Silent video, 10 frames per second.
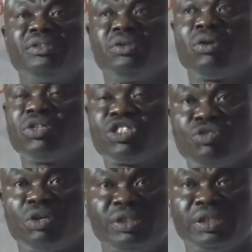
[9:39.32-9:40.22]
to
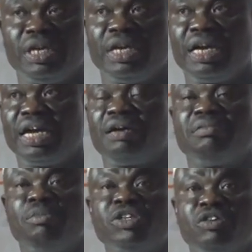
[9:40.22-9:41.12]
construct
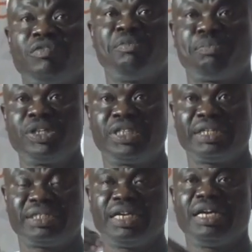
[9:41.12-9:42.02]
most of the
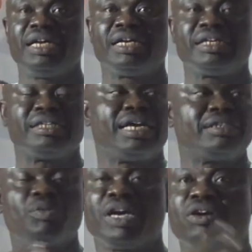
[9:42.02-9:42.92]
projects
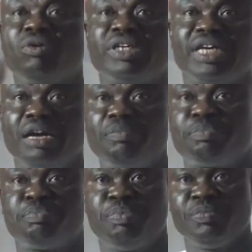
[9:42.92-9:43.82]
that were colonial
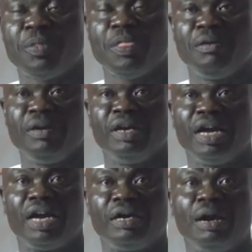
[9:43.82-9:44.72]

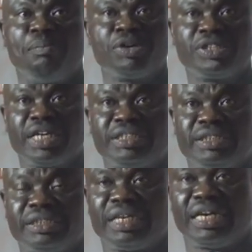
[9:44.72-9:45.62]

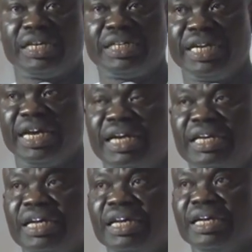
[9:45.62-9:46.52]
projects here
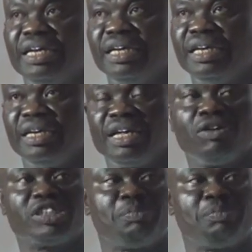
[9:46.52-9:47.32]
in Lagos,